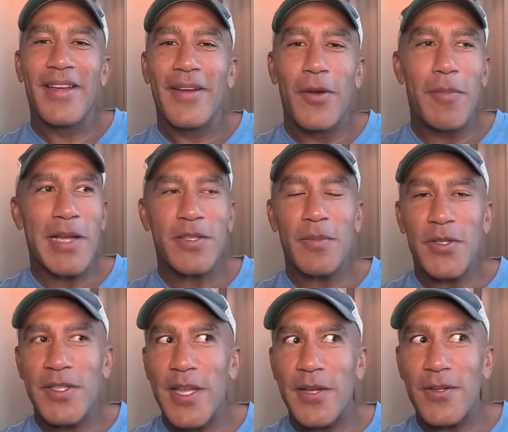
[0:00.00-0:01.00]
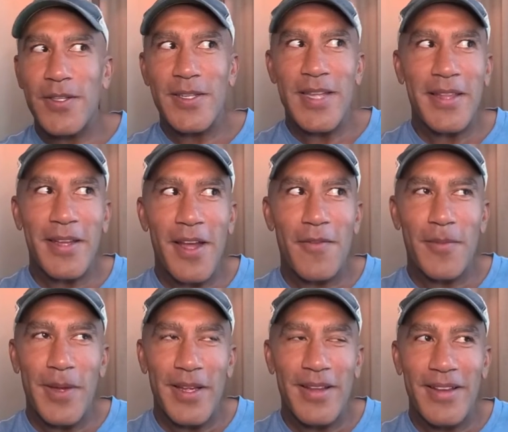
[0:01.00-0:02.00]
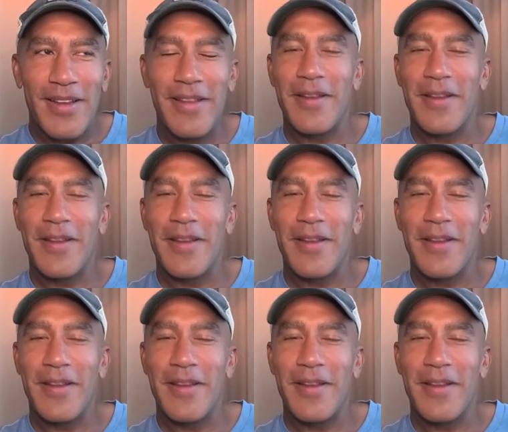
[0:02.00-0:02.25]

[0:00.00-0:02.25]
Yeah. Who buys the most sneakers? It's not the government.